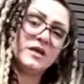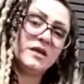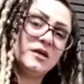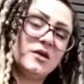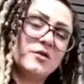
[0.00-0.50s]
You know
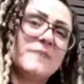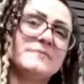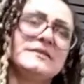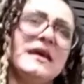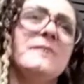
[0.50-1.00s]

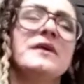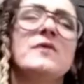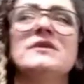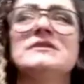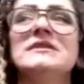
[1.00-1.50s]
what I'm
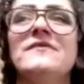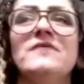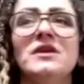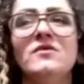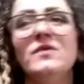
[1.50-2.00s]
saying? But it
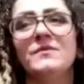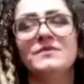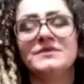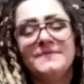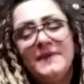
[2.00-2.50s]
wasn't even you,
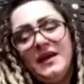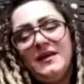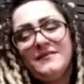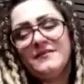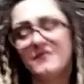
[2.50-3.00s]
it was
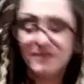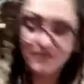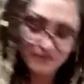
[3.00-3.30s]
me.